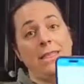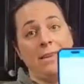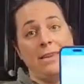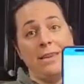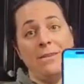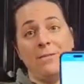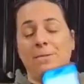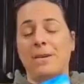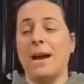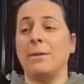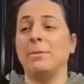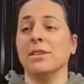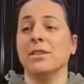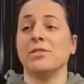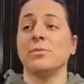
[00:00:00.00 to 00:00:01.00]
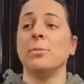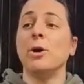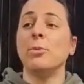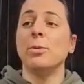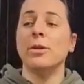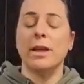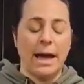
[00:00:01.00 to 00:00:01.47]
the fabulous
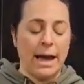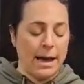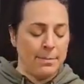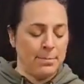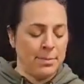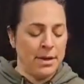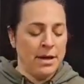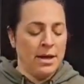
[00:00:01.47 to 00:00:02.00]
mobile app